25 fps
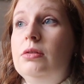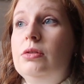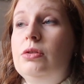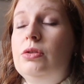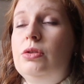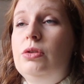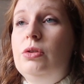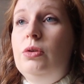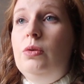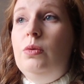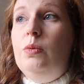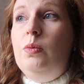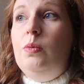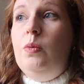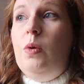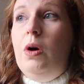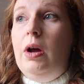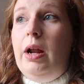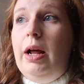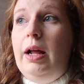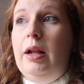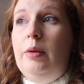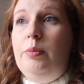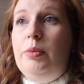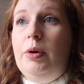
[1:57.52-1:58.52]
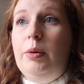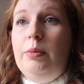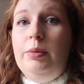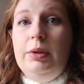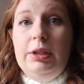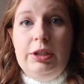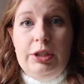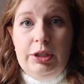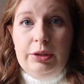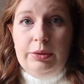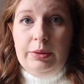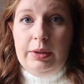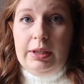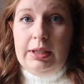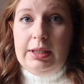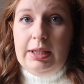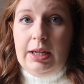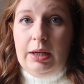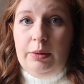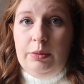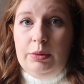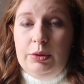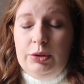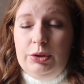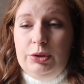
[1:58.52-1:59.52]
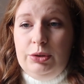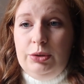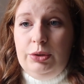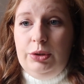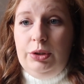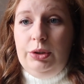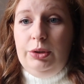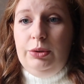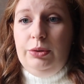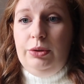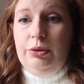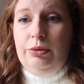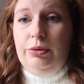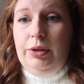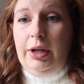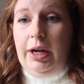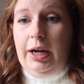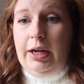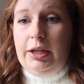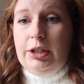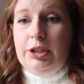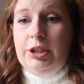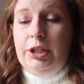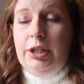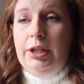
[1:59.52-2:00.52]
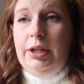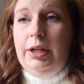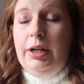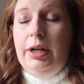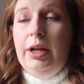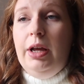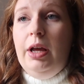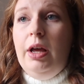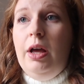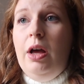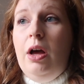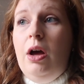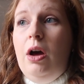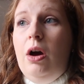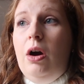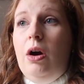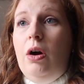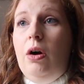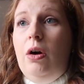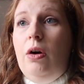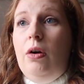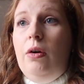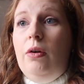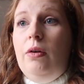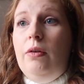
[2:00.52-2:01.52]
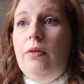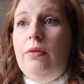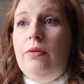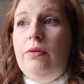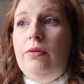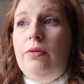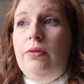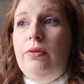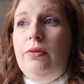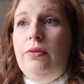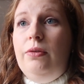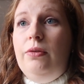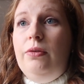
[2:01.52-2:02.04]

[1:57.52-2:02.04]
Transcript: so what I'll probably do is I will show you the reaction of